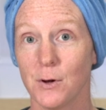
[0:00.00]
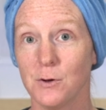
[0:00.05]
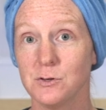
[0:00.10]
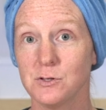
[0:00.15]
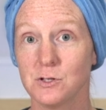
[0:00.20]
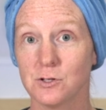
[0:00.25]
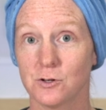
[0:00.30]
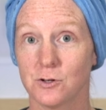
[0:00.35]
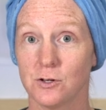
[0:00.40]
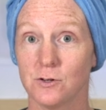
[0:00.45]

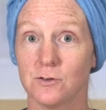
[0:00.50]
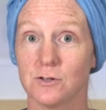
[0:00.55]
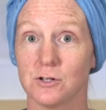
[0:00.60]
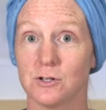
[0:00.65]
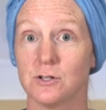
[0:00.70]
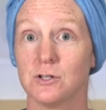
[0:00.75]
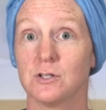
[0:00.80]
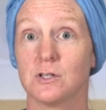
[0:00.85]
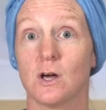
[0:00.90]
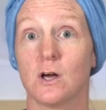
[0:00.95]
Most
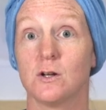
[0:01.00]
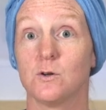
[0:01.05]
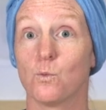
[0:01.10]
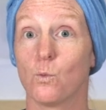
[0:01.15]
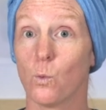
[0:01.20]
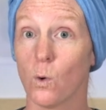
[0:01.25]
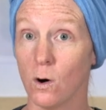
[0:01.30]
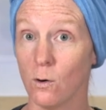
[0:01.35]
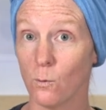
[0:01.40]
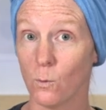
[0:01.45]
cruisers
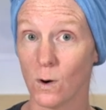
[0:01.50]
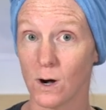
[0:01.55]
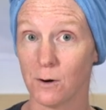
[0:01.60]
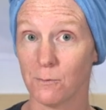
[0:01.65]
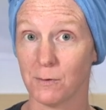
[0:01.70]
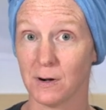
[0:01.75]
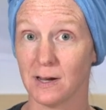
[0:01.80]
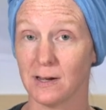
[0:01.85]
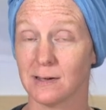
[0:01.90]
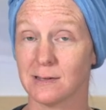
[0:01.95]
won't
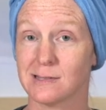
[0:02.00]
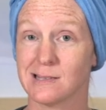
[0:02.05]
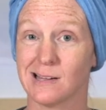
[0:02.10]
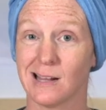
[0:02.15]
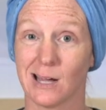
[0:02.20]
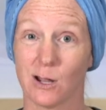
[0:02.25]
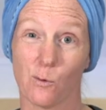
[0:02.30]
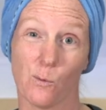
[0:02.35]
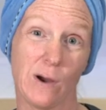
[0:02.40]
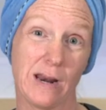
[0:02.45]
wear rings
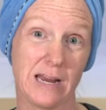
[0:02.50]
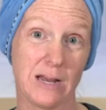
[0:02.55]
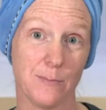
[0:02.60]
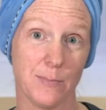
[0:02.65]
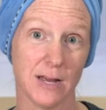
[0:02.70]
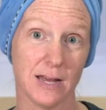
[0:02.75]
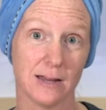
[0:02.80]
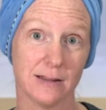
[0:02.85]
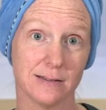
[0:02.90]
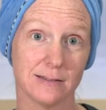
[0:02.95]
like wedding
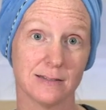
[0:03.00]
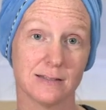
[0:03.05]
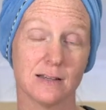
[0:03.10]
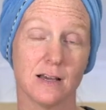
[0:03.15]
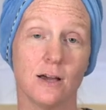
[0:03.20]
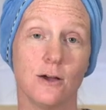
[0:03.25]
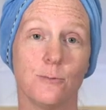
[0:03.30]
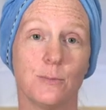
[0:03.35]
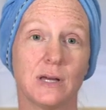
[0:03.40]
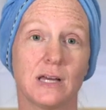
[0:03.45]
bands
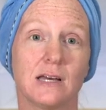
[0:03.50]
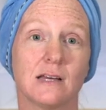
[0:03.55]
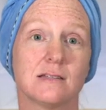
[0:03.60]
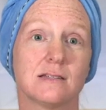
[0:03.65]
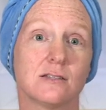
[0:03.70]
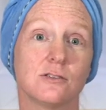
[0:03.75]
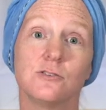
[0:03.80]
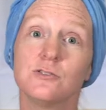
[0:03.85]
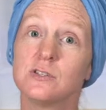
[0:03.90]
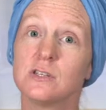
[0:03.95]

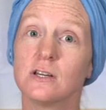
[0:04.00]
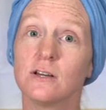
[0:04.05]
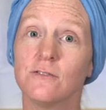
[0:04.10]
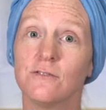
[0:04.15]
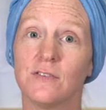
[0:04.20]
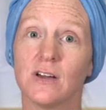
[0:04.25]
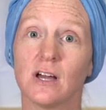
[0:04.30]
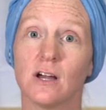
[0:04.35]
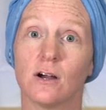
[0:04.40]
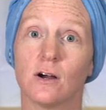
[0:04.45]
because losing a
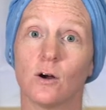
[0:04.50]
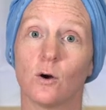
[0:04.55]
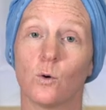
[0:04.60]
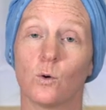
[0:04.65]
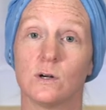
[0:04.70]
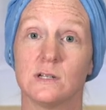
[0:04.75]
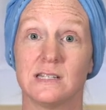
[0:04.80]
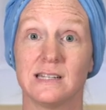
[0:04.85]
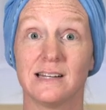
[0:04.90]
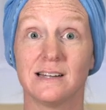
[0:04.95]
finger
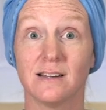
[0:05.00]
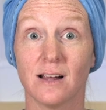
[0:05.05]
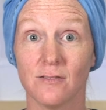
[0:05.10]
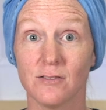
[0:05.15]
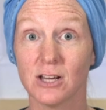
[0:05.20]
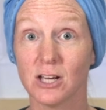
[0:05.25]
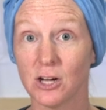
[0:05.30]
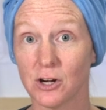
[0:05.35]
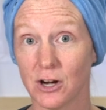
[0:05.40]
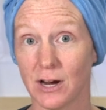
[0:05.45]
or
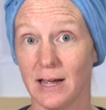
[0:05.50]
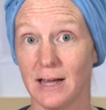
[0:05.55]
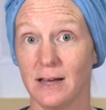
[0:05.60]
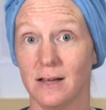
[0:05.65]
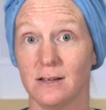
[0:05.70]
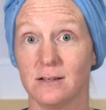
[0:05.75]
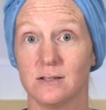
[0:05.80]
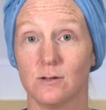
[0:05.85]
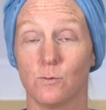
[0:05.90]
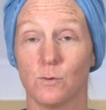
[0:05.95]
degloving your
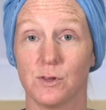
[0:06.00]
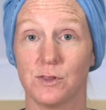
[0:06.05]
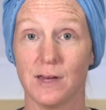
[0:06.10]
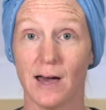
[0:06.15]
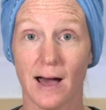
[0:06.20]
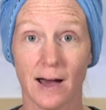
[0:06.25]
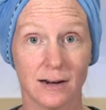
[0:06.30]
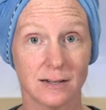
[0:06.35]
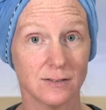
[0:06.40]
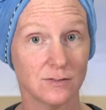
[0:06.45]
hand with
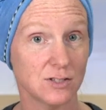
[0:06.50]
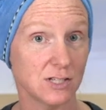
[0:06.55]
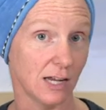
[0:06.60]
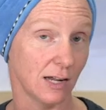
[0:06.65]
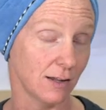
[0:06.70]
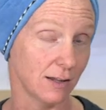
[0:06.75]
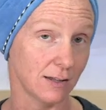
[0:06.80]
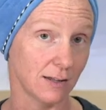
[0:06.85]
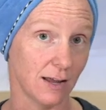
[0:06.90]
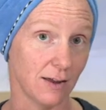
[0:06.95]
the active
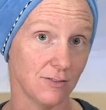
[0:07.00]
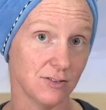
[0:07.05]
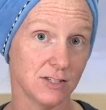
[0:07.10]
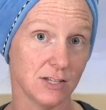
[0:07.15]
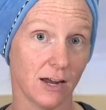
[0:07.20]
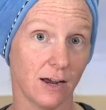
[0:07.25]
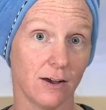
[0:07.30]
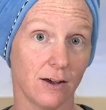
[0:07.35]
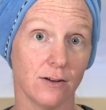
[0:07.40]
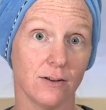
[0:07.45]
sailing
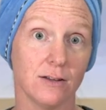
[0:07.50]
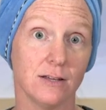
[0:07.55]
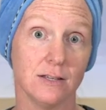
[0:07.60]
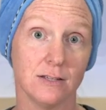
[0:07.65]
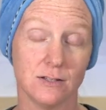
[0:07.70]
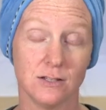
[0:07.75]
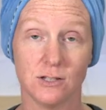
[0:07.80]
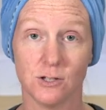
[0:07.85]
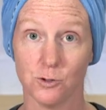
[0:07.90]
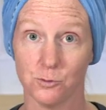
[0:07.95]
lifestyle
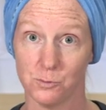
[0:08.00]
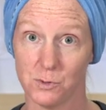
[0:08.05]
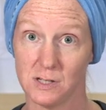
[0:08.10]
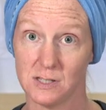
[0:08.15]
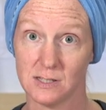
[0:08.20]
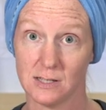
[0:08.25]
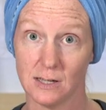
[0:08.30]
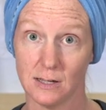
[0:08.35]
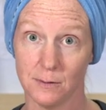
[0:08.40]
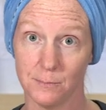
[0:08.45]
is too
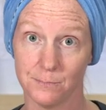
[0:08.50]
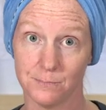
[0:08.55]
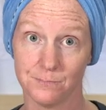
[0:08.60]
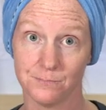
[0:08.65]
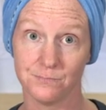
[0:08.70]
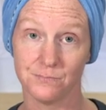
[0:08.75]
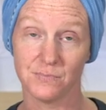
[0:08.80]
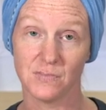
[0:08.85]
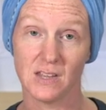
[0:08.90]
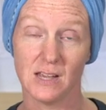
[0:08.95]
risky.
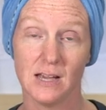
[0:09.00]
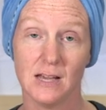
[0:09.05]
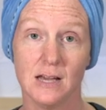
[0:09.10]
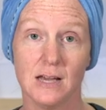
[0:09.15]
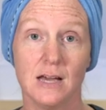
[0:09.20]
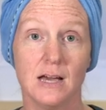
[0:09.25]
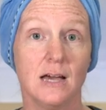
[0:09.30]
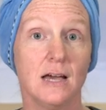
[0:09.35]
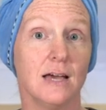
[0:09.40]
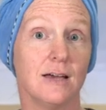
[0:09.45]

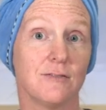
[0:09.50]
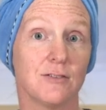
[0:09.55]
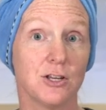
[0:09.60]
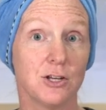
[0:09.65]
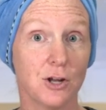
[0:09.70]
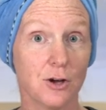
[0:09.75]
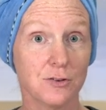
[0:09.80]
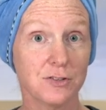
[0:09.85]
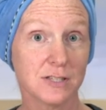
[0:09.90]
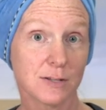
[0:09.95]
If you
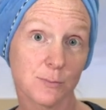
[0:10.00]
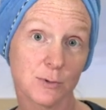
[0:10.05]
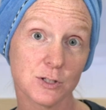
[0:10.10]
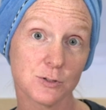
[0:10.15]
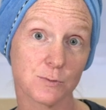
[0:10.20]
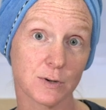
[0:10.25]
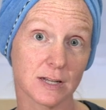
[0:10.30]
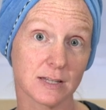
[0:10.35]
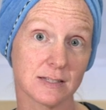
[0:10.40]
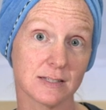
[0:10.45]
know
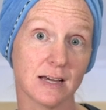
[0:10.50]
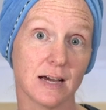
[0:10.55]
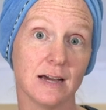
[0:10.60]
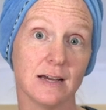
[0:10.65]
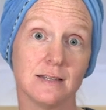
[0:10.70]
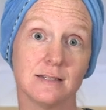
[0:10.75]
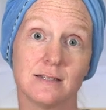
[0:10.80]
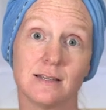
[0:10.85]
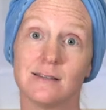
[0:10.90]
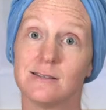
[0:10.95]
someone's ring
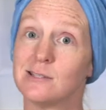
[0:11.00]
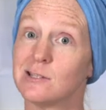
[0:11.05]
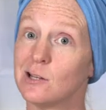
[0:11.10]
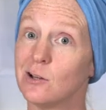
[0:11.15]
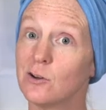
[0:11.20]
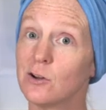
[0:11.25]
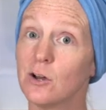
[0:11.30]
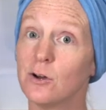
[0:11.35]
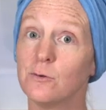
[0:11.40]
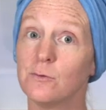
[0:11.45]
size,
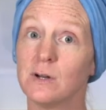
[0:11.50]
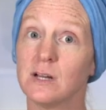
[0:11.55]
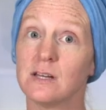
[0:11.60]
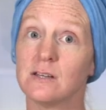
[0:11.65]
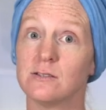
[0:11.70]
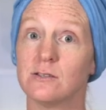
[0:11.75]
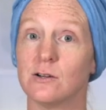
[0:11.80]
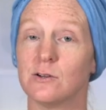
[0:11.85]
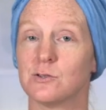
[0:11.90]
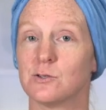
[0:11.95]
silicone
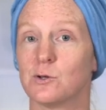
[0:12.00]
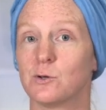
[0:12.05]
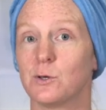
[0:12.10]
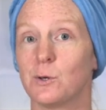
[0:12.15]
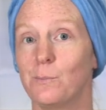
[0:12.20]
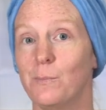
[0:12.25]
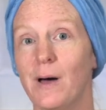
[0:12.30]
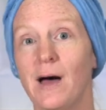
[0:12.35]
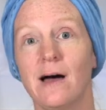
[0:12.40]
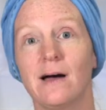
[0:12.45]
rings are sold
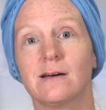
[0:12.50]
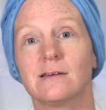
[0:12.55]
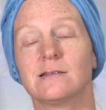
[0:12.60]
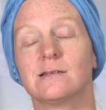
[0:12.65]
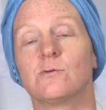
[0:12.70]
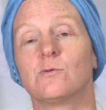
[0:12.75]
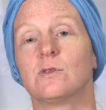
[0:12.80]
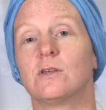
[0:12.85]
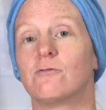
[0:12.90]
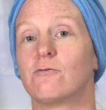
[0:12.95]
in packs
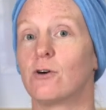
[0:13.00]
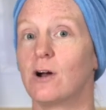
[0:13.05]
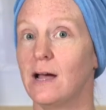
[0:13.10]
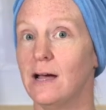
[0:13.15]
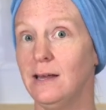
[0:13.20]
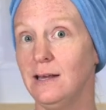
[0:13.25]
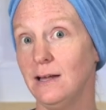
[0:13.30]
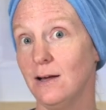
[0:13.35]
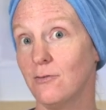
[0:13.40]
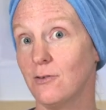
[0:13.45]
with a
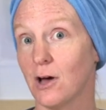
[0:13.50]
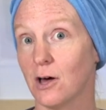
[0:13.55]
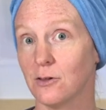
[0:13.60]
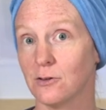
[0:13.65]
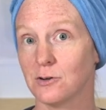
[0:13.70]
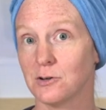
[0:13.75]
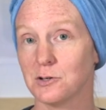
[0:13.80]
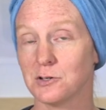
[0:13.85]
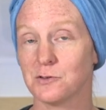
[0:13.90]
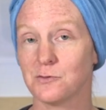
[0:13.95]
variety of
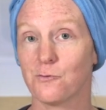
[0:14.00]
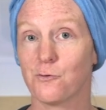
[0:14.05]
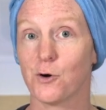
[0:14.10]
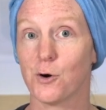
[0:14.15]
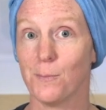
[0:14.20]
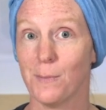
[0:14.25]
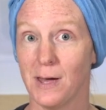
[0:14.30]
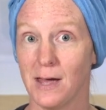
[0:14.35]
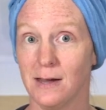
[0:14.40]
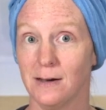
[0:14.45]
colors
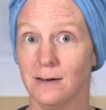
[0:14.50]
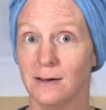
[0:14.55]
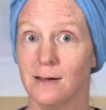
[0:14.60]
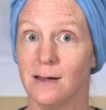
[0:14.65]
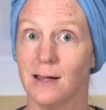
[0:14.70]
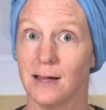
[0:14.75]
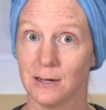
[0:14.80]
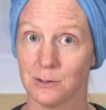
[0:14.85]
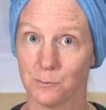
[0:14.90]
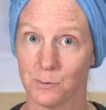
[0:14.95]
for men
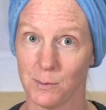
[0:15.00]
and